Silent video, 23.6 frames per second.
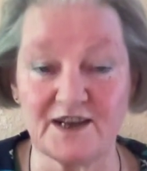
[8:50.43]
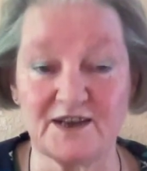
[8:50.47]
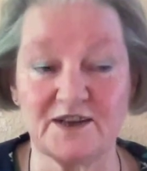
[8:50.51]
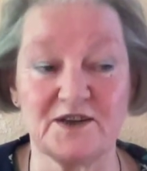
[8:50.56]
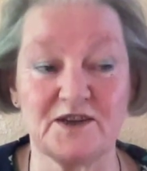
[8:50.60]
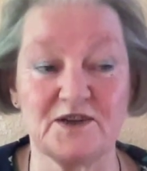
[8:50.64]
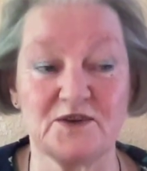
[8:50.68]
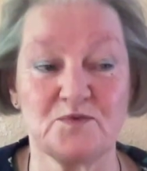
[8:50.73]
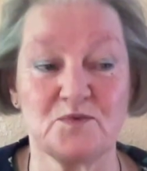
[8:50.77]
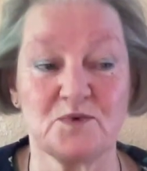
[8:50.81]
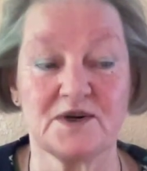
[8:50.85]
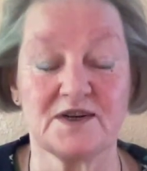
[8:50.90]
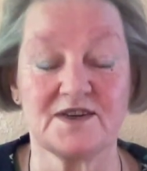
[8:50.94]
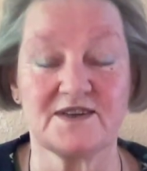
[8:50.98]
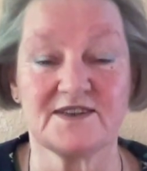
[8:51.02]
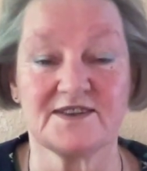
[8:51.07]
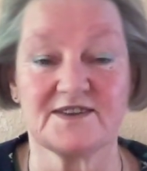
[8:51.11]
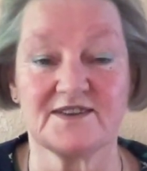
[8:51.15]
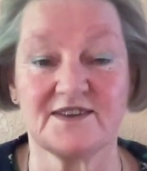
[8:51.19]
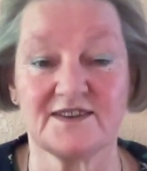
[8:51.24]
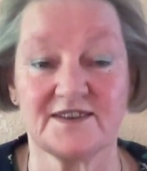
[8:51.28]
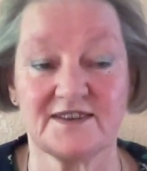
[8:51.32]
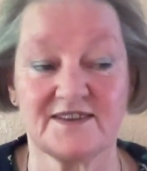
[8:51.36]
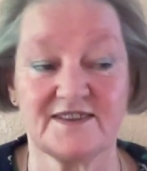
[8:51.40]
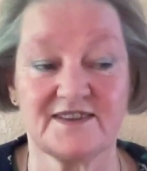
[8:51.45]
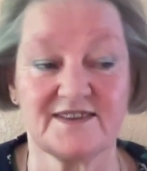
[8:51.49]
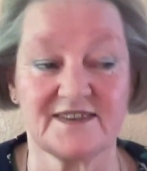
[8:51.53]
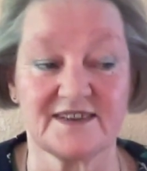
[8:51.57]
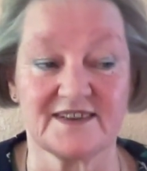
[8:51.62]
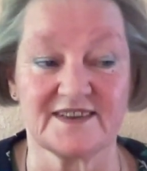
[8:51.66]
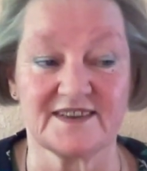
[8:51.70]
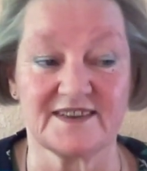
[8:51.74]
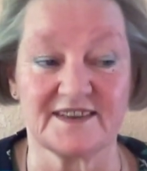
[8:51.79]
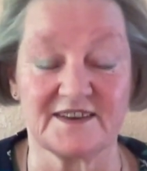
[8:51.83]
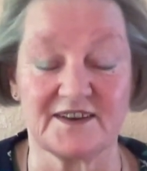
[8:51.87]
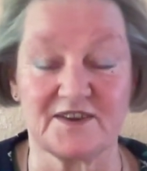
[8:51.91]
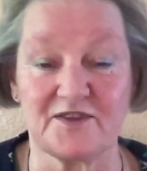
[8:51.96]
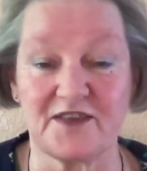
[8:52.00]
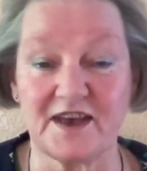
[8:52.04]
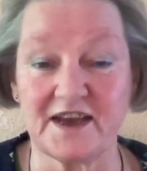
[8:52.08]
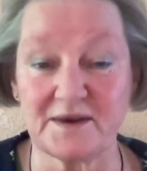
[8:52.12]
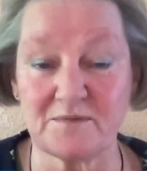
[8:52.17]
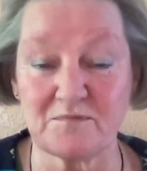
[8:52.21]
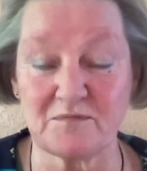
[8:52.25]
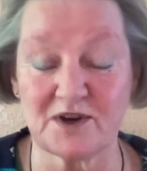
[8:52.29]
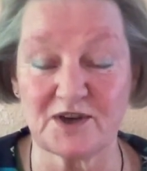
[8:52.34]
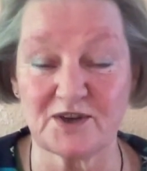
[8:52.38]
and it wasn't
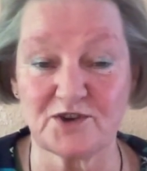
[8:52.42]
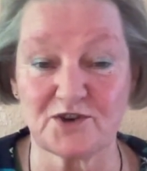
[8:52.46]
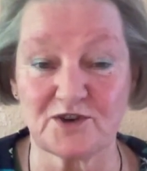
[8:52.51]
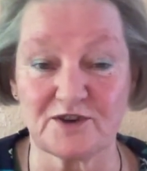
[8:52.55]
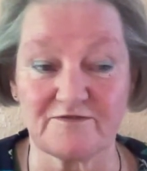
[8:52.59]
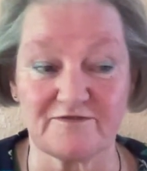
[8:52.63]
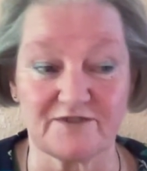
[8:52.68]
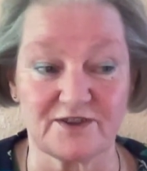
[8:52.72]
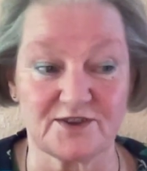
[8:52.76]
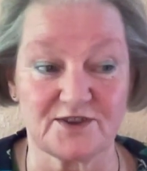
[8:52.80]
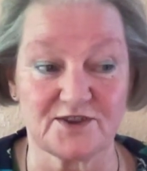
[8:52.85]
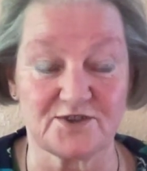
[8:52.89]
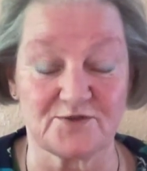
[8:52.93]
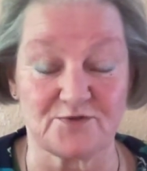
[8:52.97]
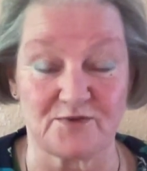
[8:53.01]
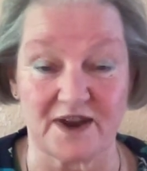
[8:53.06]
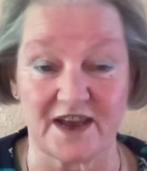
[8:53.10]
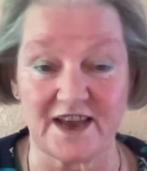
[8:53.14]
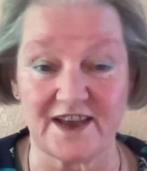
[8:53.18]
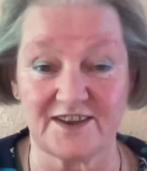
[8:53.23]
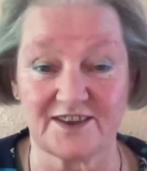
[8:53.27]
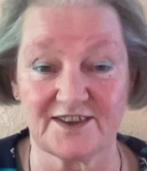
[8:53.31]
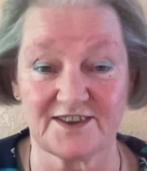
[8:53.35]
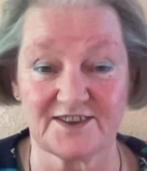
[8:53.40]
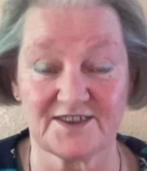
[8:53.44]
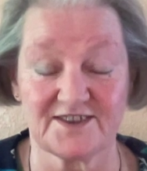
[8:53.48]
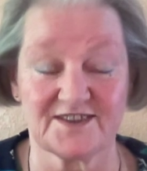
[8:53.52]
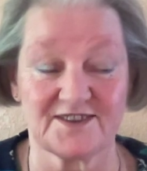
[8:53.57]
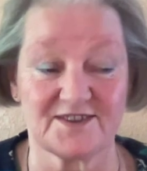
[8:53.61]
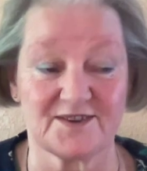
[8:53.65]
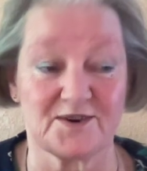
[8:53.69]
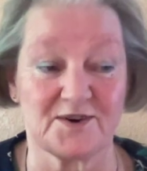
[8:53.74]
that much of a stress,